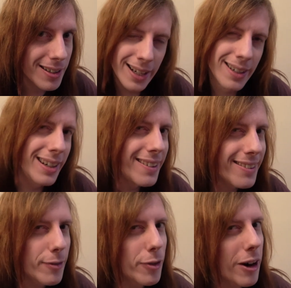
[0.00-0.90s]
And
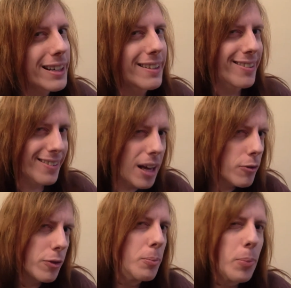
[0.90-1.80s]
it's a very
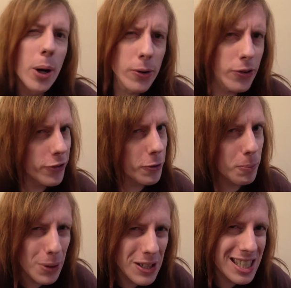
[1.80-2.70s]
self imposed,
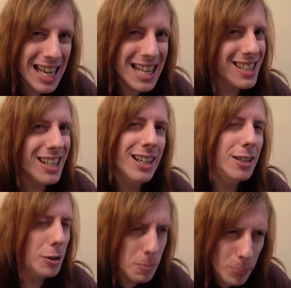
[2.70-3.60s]

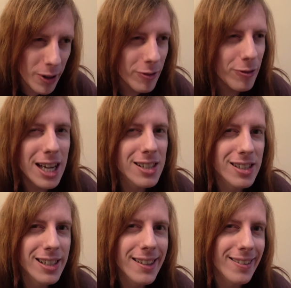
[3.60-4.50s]
pedantic
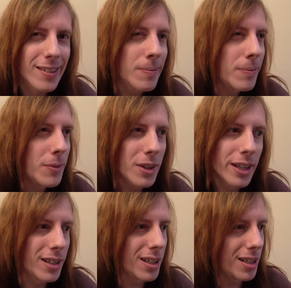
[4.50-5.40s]
perfectionism
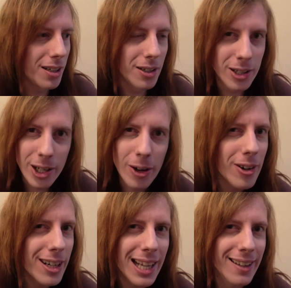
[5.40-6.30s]
that no
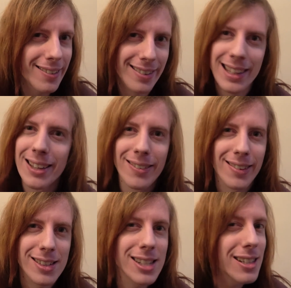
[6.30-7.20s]
one else gives
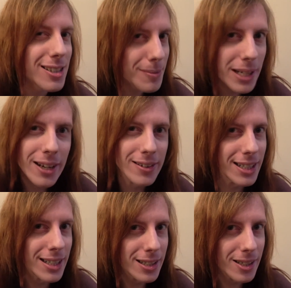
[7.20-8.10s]
a shit about
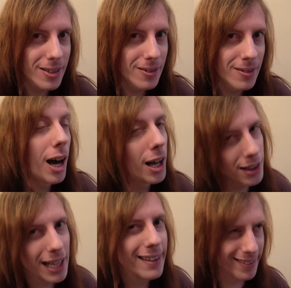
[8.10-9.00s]
in you,
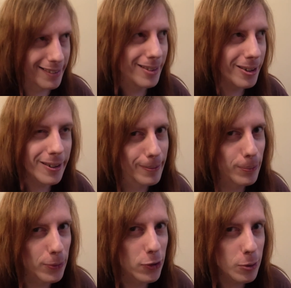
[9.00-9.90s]
unless you're a
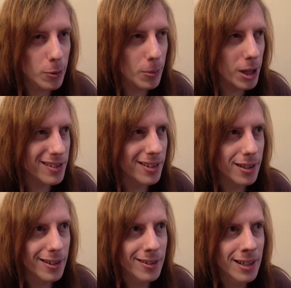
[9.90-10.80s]
supermodel
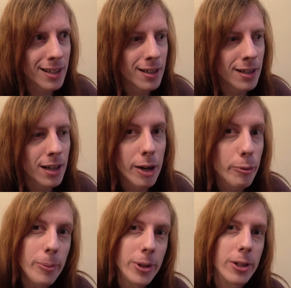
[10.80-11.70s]
or a
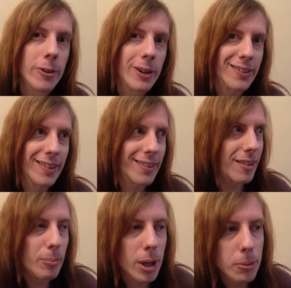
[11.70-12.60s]
woman who
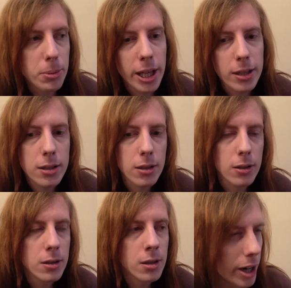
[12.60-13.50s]
exists in public
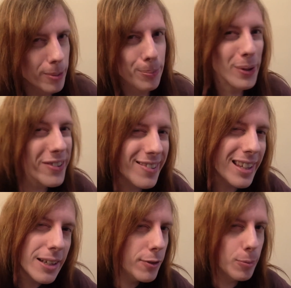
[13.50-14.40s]
or are
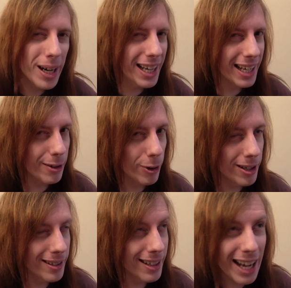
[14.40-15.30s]
perceived by
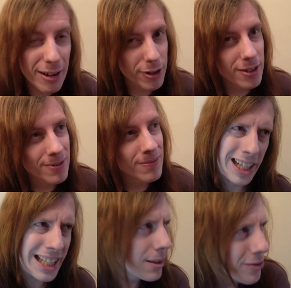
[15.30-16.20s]
anyone ever.
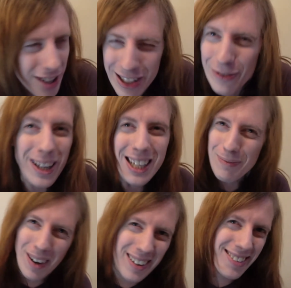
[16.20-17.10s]
I keep trying to find a
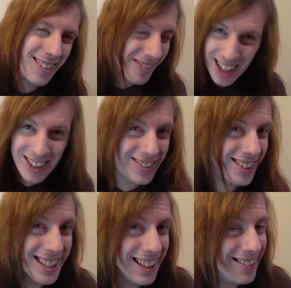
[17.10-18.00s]
positive note to
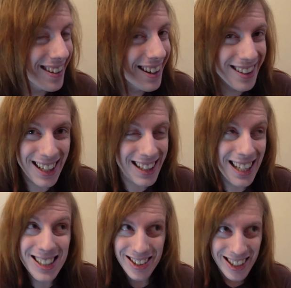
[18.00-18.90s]
end this on and
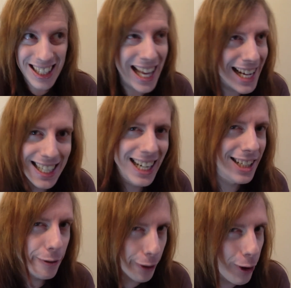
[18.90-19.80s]
then doing that
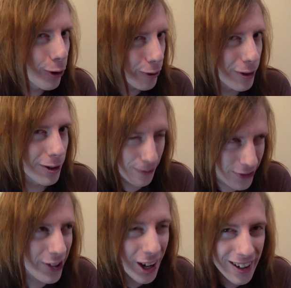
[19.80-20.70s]
kind of awful
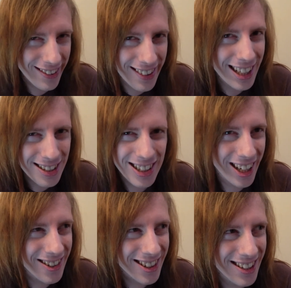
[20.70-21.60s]
toxic
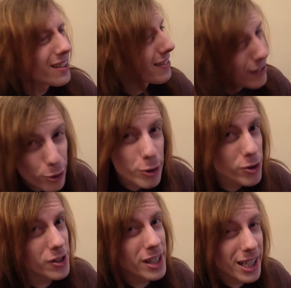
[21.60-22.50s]
joke. The
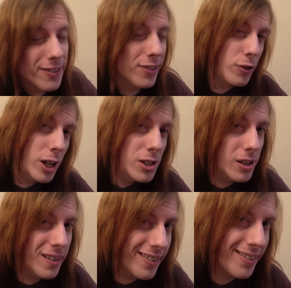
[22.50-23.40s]
scrutiny of
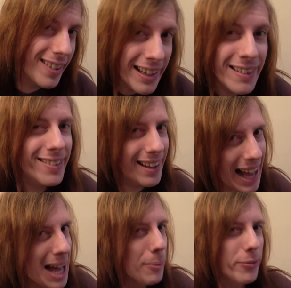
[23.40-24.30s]
strangers is
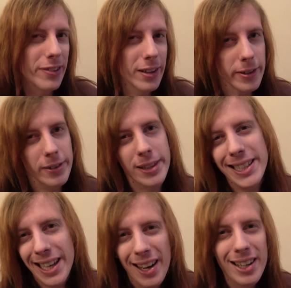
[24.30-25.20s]

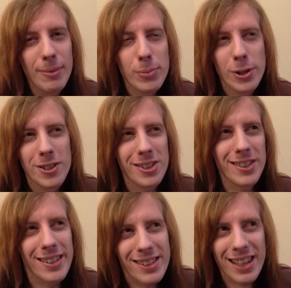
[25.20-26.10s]
absolutely
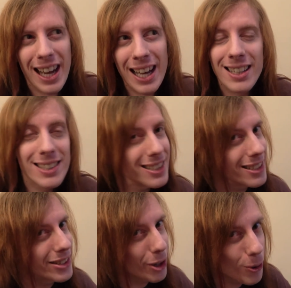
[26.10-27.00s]
unimportant and
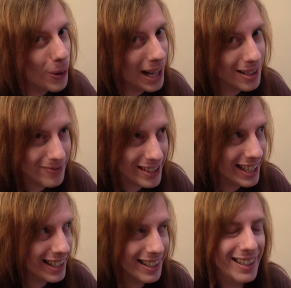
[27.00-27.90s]
your
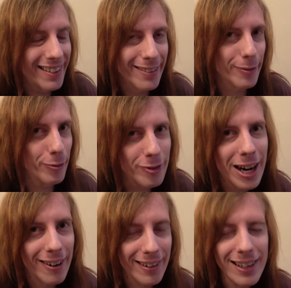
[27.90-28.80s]
well-being is
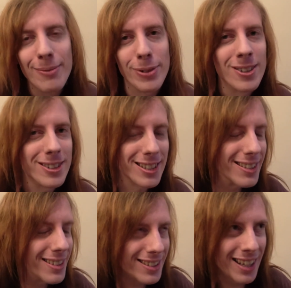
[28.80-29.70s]
very
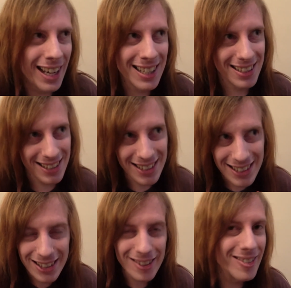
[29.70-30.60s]
important and
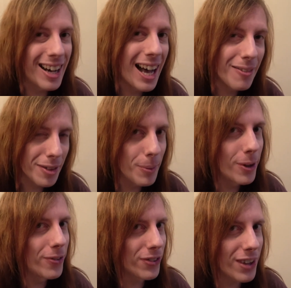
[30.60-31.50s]
you have the most